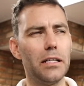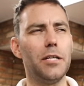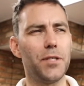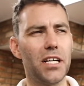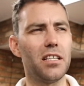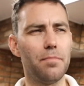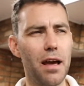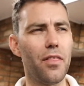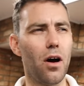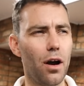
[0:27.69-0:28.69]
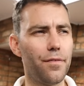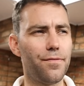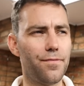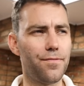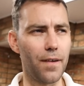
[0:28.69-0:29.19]
ninety percent of the men that I
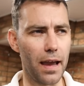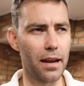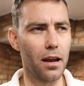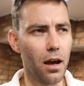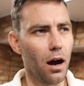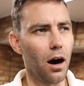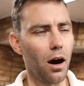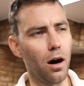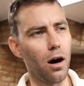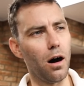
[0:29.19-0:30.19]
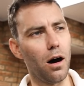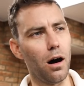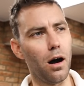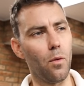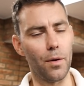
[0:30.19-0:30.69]
fit
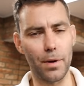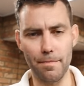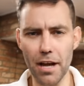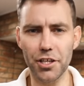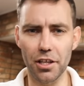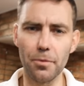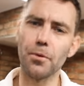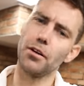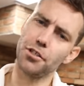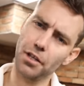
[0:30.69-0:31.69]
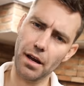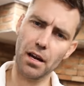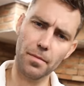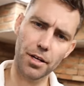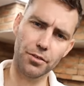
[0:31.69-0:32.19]
are, when we measure them, we're going to show you how
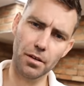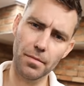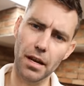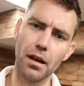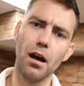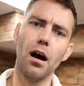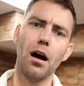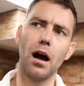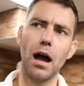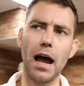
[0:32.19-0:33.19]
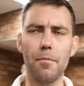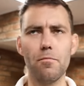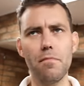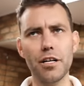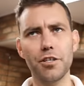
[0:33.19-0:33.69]
to measure in a minute,
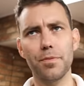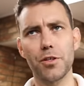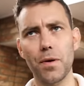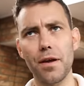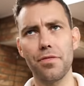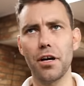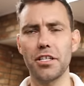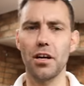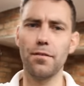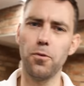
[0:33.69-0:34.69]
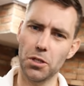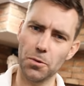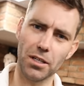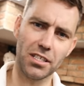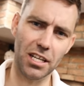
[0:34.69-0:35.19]
measure between thirty-nine and
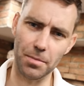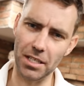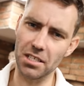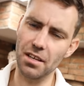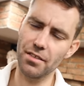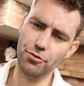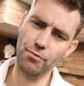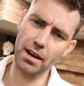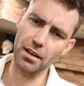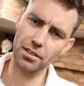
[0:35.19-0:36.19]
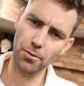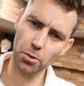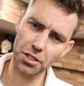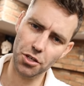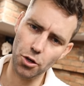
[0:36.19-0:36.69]
forty-one centimetres. This renders a
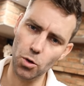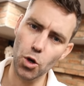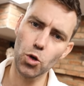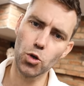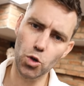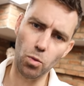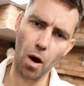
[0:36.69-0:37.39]
forty-two too